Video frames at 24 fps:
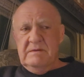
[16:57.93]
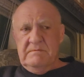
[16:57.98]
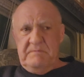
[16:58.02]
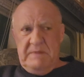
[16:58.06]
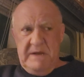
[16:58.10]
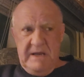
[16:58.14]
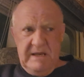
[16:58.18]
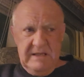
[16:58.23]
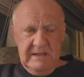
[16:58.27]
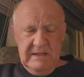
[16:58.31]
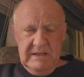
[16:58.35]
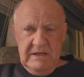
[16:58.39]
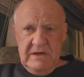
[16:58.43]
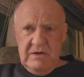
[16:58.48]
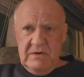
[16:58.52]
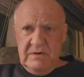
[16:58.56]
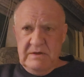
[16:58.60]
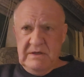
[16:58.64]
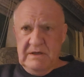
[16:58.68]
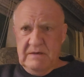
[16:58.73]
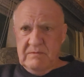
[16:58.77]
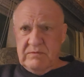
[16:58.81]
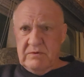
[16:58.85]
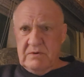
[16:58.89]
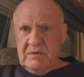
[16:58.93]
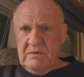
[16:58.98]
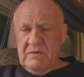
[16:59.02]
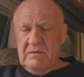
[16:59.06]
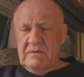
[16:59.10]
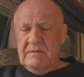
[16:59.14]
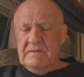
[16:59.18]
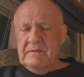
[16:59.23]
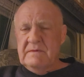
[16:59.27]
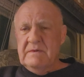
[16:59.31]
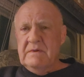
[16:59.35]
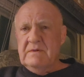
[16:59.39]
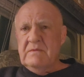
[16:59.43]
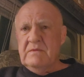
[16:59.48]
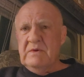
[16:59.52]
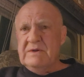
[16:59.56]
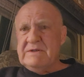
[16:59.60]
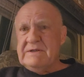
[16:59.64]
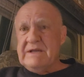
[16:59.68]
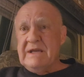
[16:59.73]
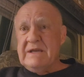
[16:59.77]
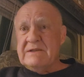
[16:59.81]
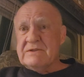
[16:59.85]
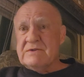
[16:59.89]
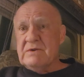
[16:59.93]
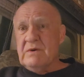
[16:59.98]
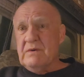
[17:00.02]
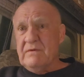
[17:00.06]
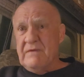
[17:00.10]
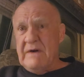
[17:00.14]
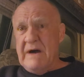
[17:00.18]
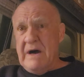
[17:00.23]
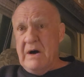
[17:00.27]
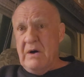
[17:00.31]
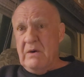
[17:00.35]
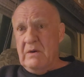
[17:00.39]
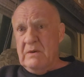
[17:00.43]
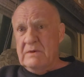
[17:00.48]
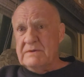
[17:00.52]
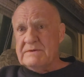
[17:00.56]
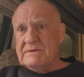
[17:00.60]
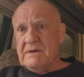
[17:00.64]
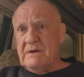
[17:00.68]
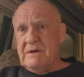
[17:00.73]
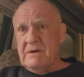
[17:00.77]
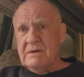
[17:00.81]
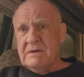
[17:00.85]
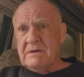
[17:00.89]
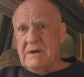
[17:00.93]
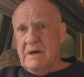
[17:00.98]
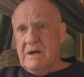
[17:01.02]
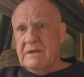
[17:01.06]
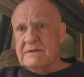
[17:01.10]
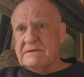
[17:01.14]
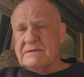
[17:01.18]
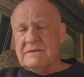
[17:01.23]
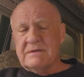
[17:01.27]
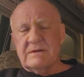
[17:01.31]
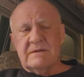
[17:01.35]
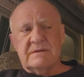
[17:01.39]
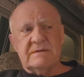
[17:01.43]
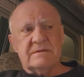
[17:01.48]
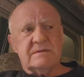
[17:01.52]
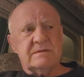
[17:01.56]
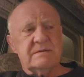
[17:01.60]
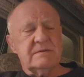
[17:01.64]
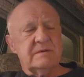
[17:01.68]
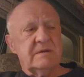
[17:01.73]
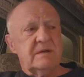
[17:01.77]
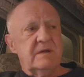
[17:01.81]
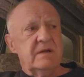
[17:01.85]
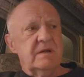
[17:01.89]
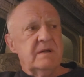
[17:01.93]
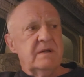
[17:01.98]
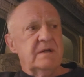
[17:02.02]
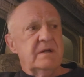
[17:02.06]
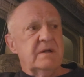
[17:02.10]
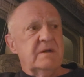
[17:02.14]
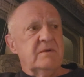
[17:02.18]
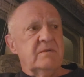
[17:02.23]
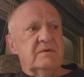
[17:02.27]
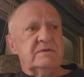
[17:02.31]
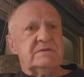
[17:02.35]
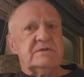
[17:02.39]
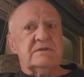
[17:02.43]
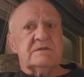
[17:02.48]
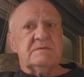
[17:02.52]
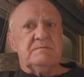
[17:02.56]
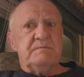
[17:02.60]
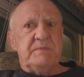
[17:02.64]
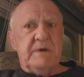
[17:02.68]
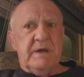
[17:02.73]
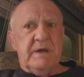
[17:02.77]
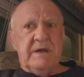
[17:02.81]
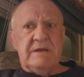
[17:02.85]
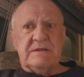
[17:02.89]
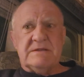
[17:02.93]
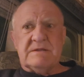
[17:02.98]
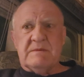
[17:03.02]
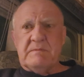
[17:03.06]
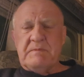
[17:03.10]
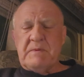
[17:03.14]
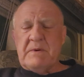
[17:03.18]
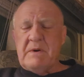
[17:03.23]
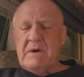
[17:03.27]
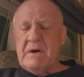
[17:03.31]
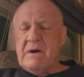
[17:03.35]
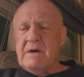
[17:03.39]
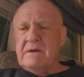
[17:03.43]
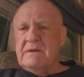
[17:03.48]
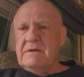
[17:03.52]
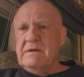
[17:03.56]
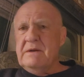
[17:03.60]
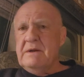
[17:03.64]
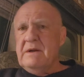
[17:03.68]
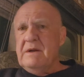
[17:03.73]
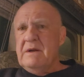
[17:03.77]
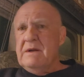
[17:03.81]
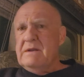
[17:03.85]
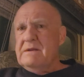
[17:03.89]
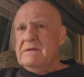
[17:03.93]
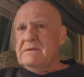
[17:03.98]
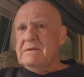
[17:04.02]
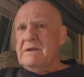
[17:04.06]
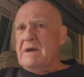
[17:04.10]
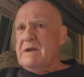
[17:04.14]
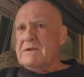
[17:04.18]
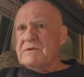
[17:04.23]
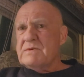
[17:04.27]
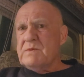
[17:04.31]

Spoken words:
Paleo-Hebrew, which has no vowels, all consonants, which is based upon not